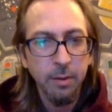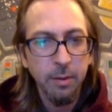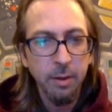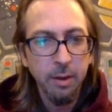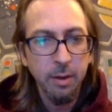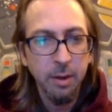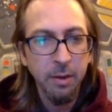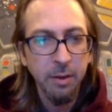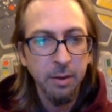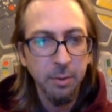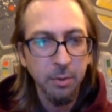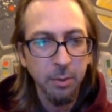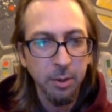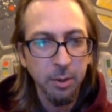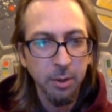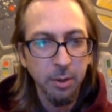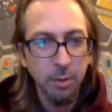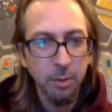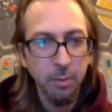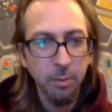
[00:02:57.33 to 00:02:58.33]
And there we
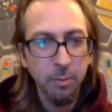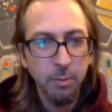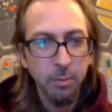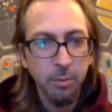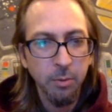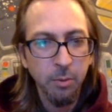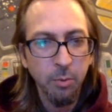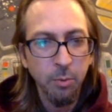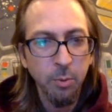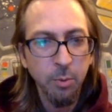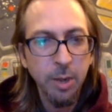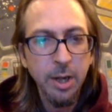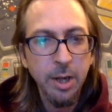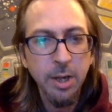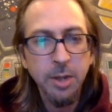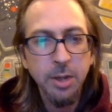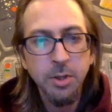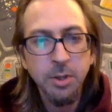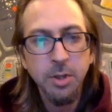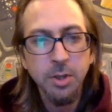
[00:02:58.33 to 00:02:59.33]
go. So
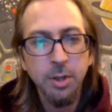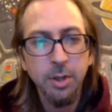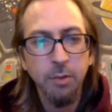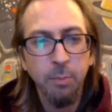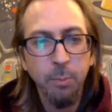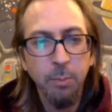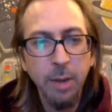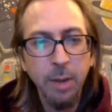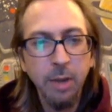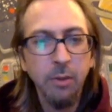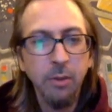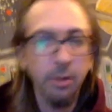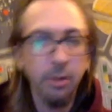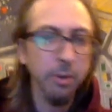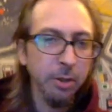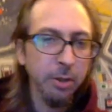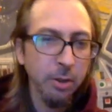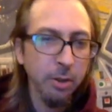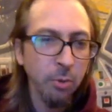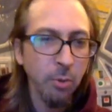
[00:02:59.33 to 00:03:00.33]
range is
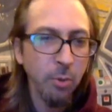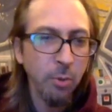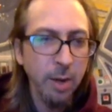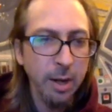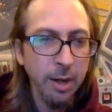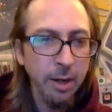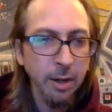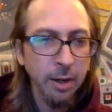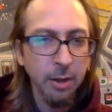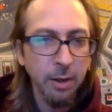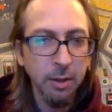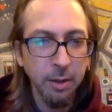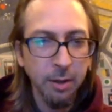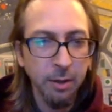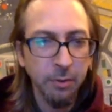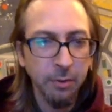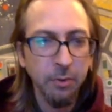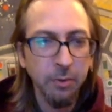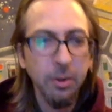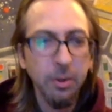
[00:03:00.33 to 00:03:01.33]
basically creating a
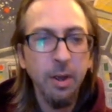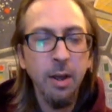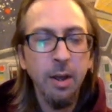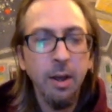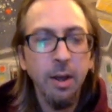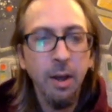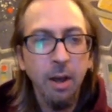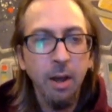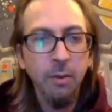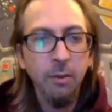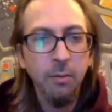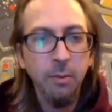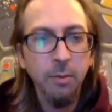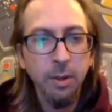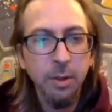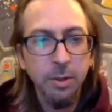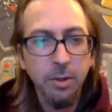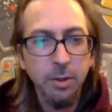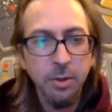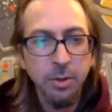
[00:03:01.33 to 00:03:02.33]
list of
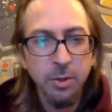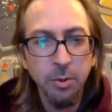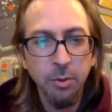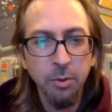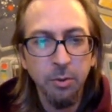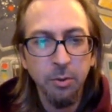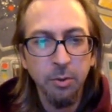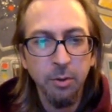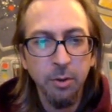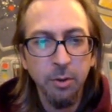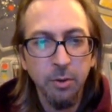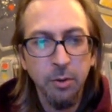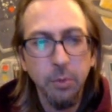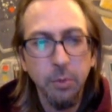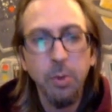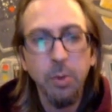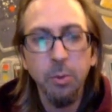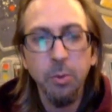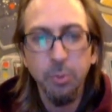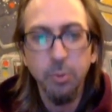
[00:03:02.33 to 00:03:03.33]
integers
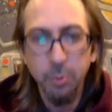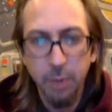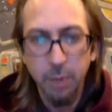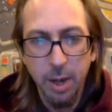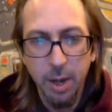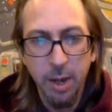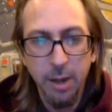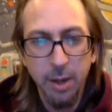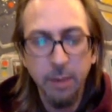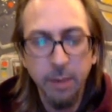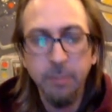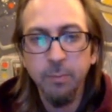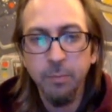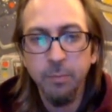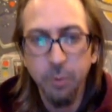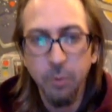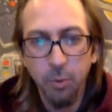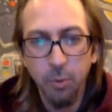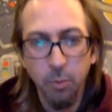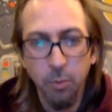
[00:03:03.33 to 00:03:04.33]
0 through 9,
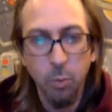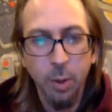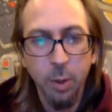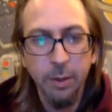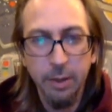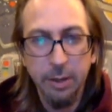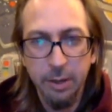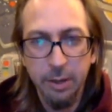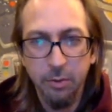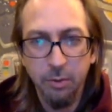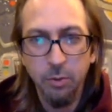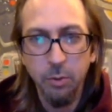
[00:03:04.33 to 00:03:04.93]
or 1 less than